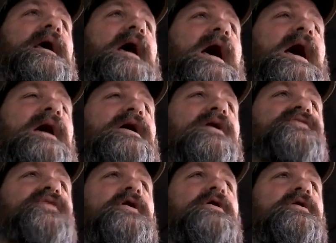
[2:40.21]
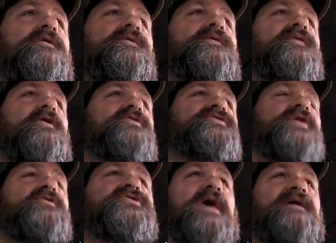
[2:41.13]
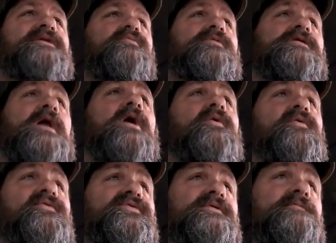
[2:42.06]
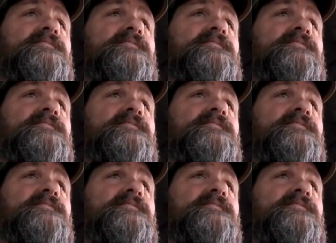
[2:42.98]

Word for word: because uh, they're they're associated with Lowe's,